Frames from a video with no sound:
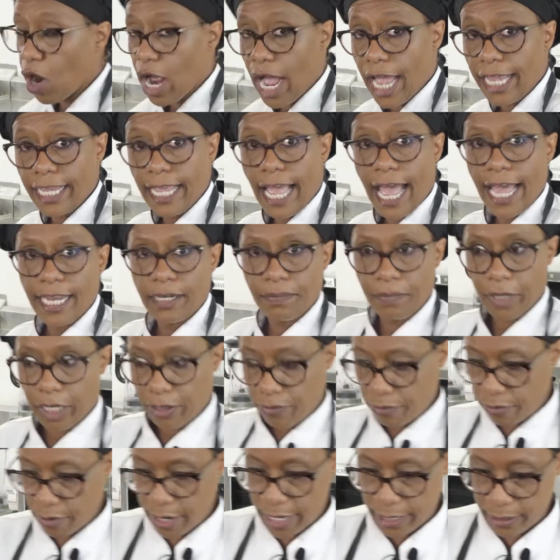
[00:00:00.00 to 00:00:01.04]
I add my
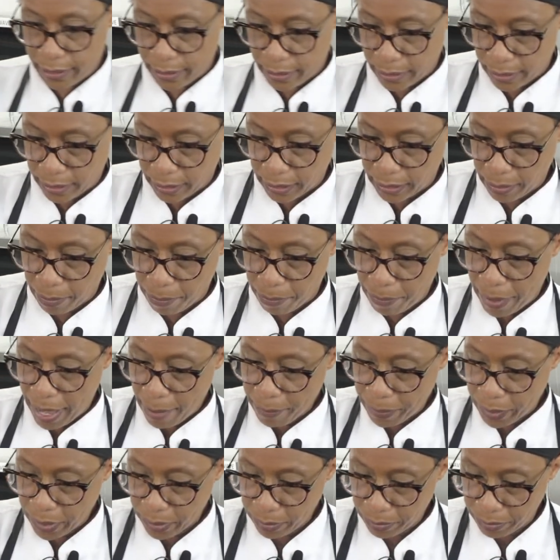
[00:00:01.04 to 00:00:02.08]
rice. Some
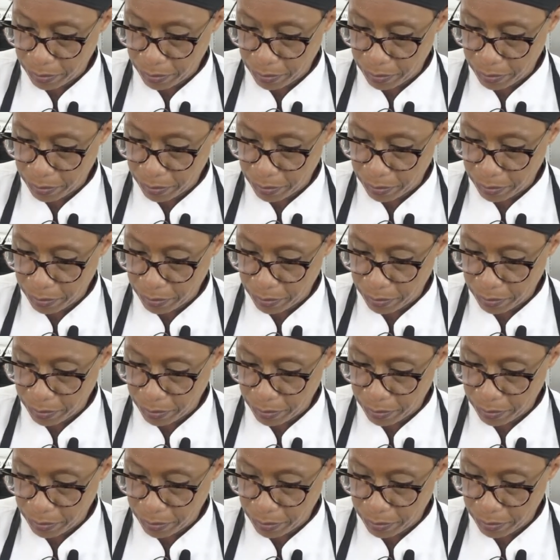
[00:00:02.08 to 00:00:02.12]
pepper.